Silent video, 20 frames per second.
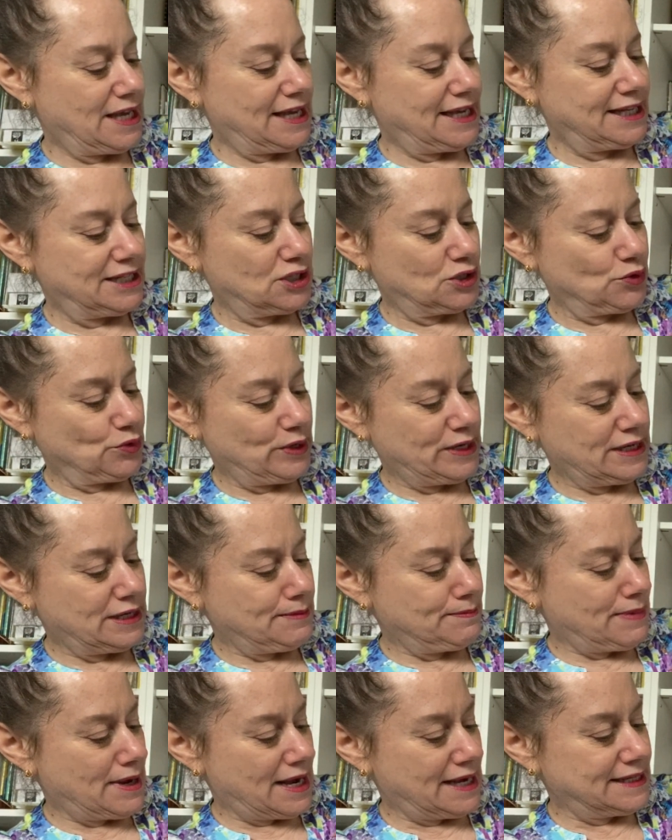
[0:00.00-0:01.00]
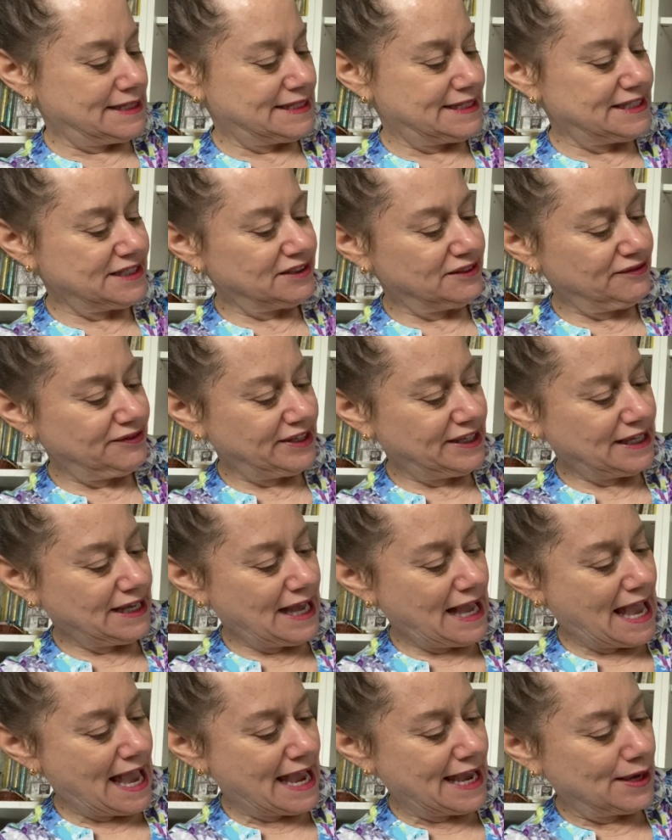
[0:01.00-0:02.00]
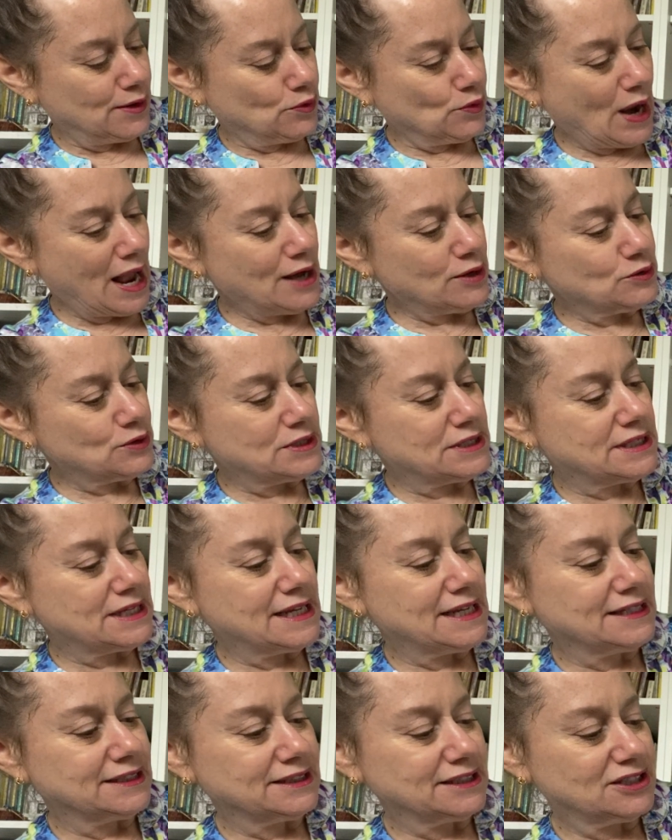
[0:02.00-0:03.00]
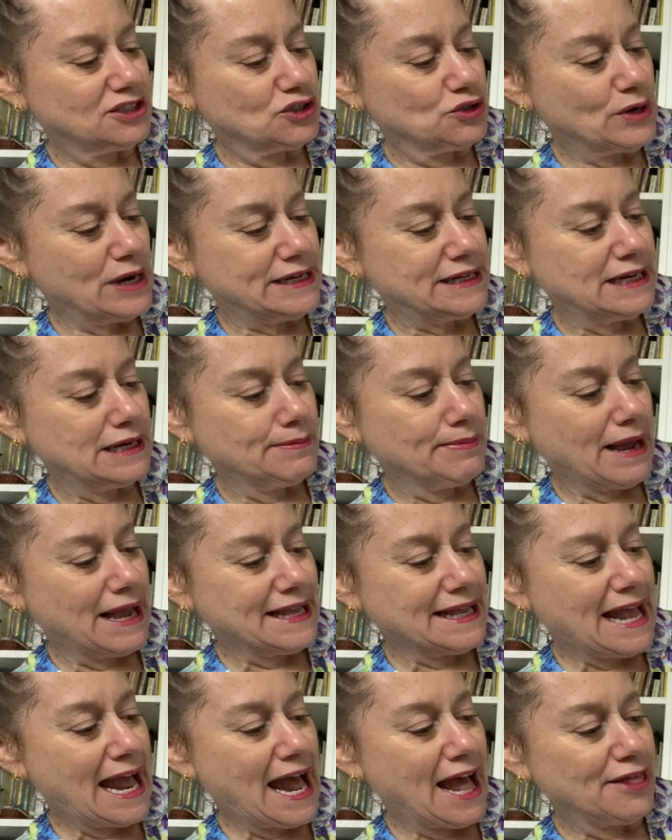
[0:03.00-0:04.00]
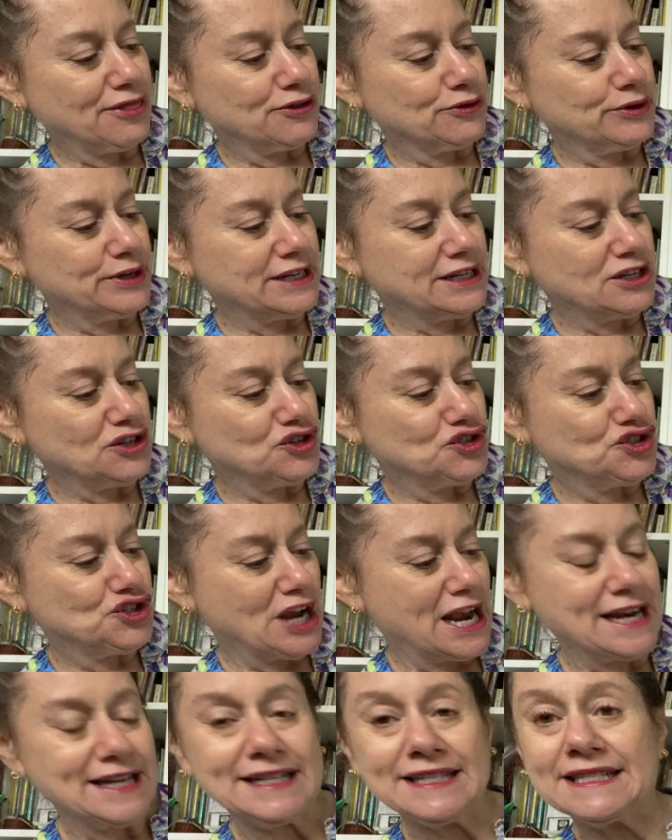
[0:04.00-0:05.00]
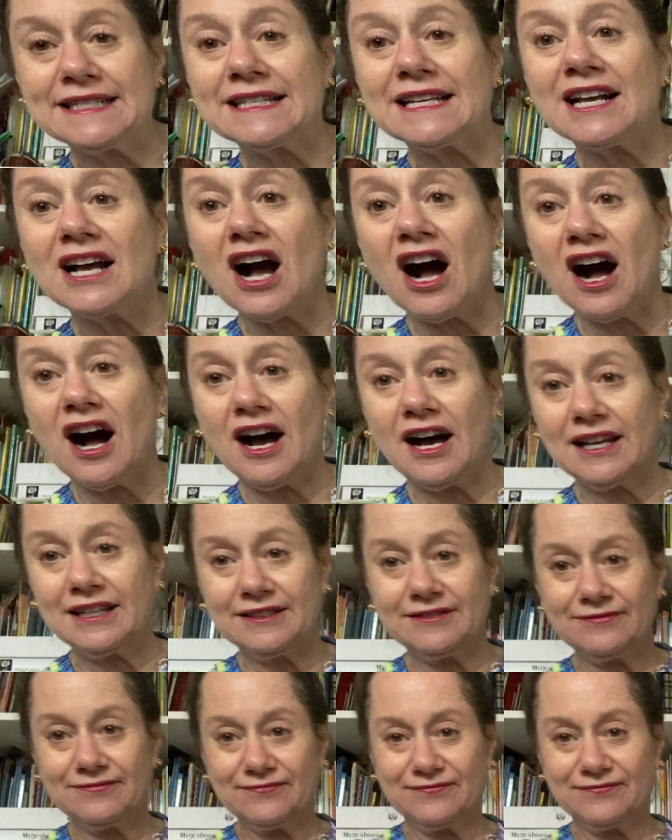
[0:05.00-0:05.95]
It's written by Sylvia A. Rouse, illustrated by Catherine Janus Kahn.